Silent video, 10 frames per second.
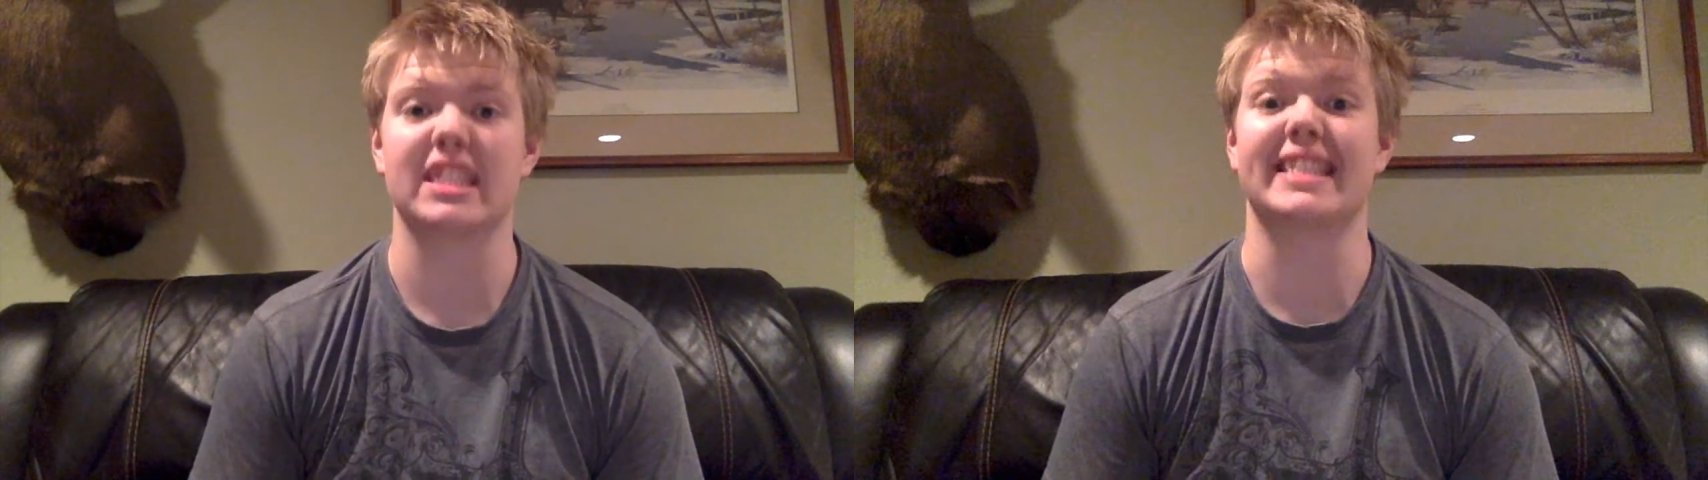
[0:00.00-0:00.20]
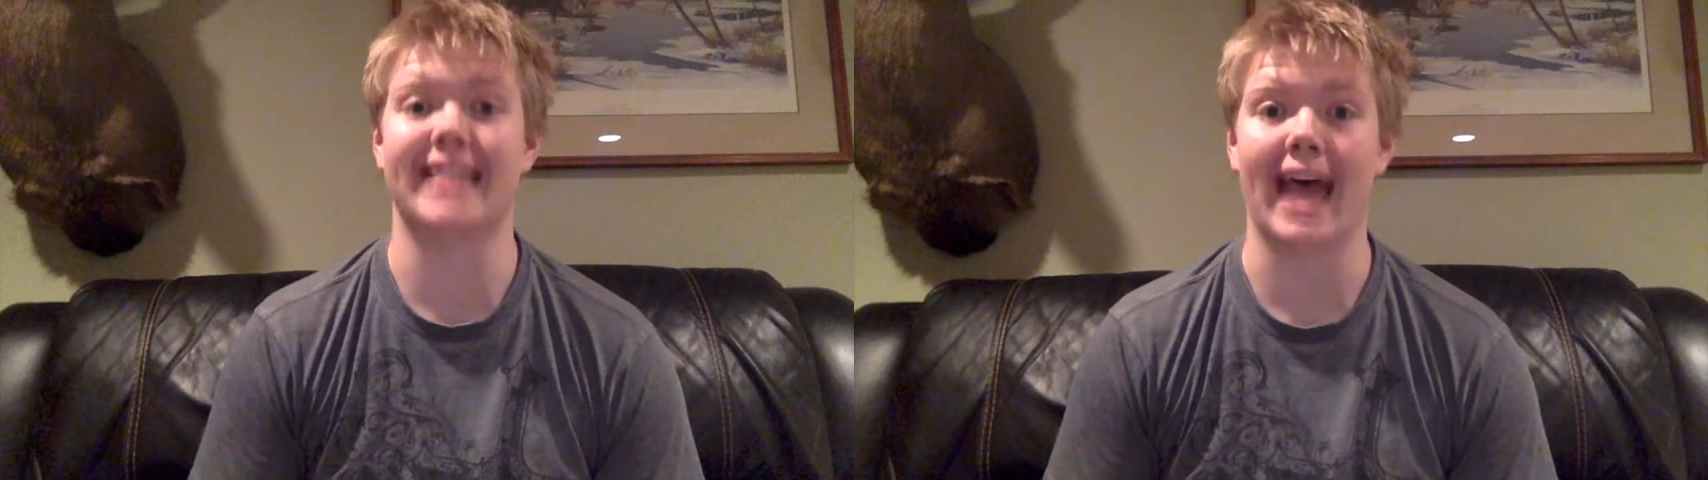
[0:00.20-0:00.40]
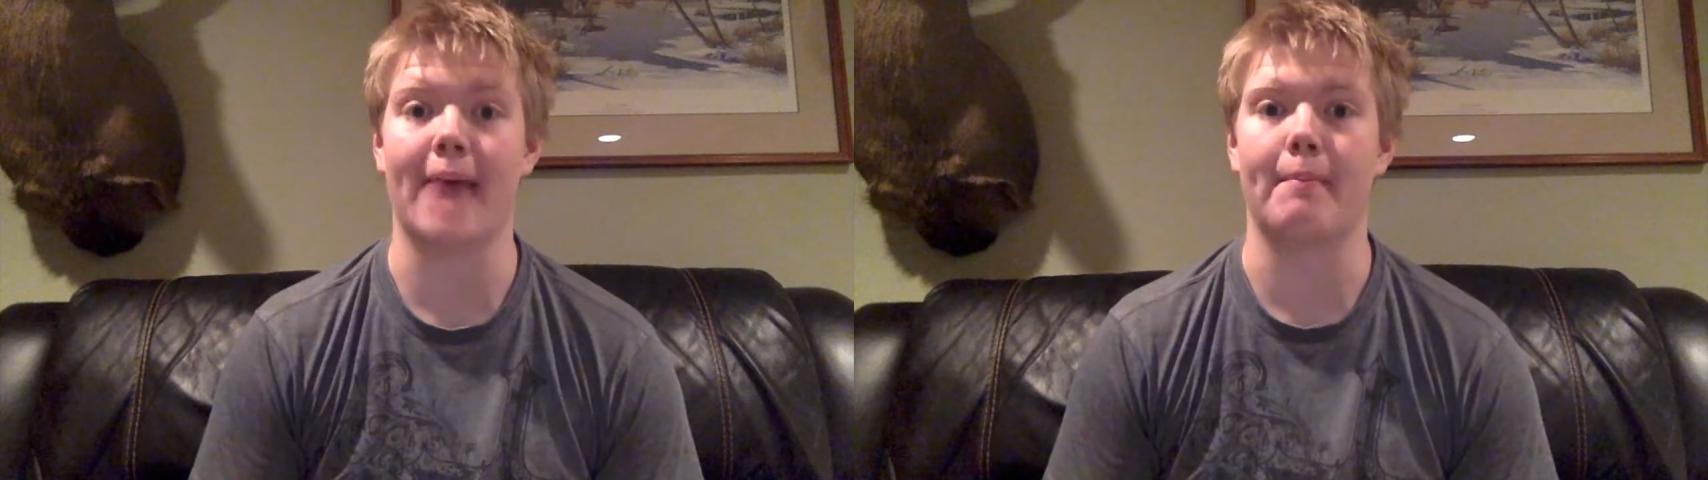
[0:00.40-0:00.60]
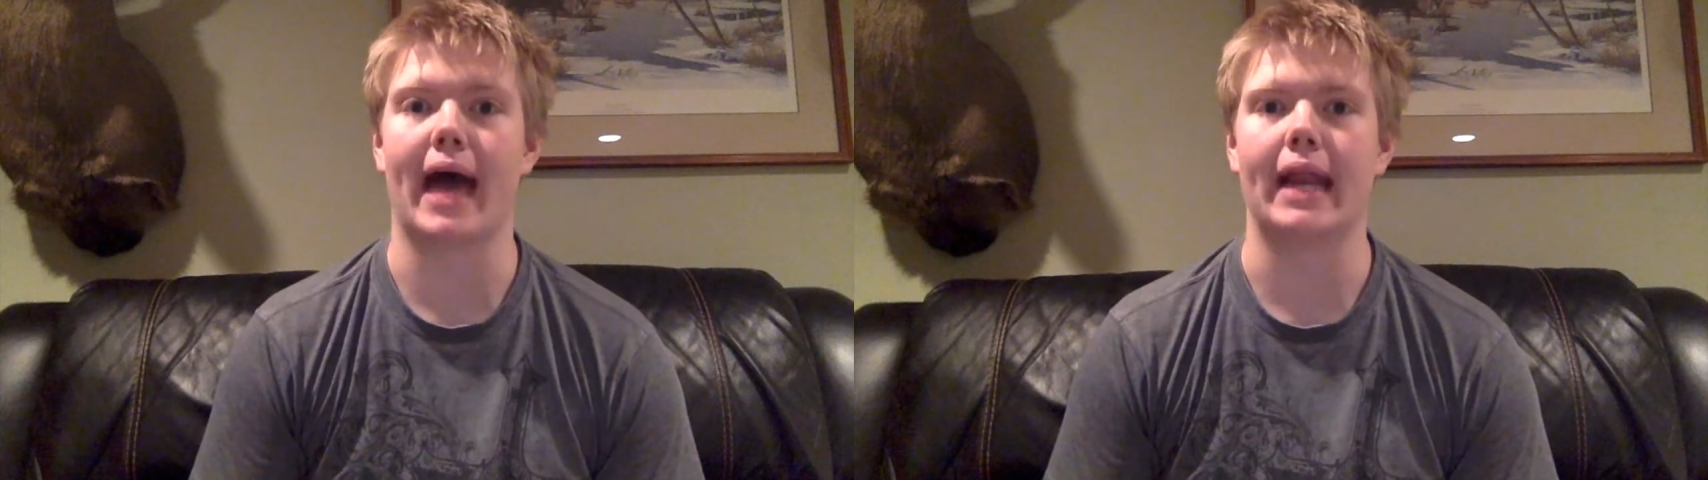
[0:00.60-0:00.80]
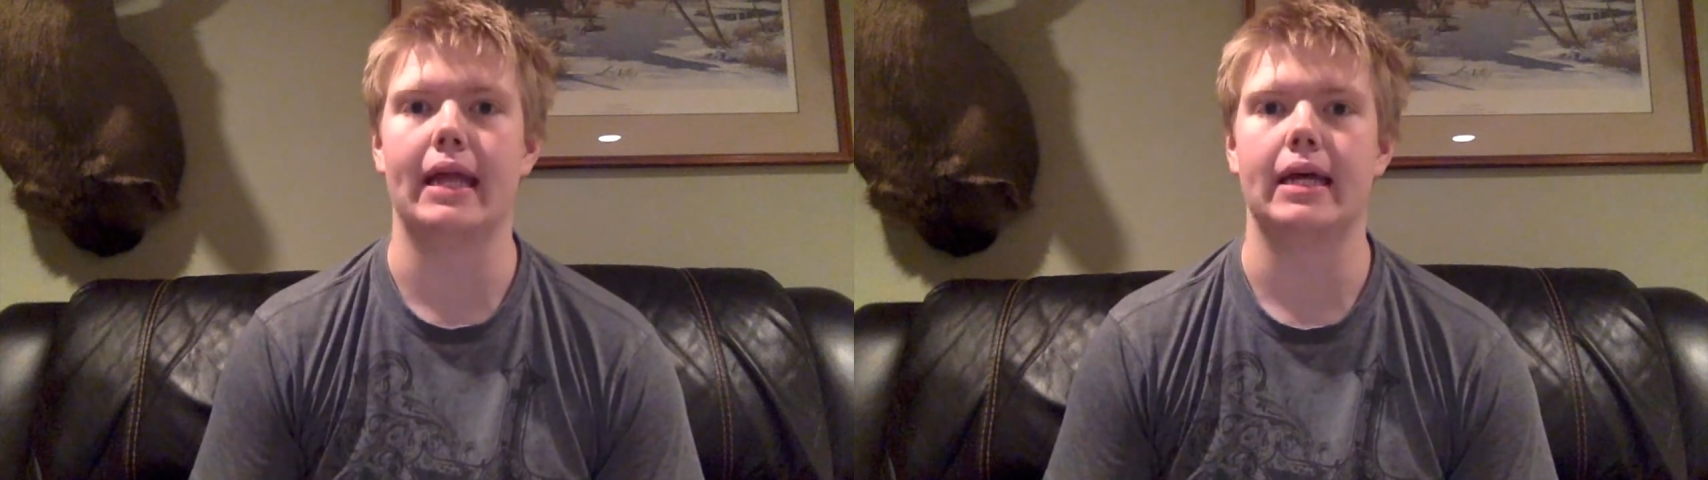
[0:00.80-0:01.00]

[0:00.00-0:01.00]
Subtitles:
it's that bad.